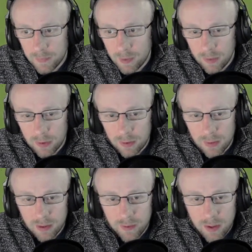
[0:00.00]
We're in the
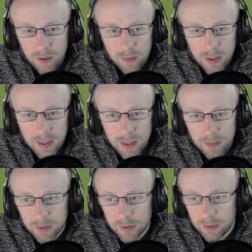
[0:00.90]
middle of nowhere.
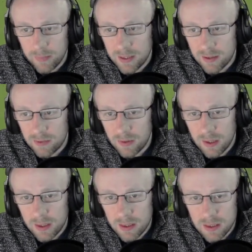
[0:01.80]
We're going to come back to the
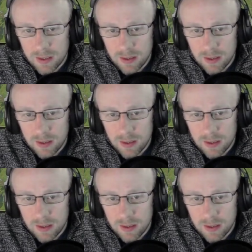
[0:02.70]
right.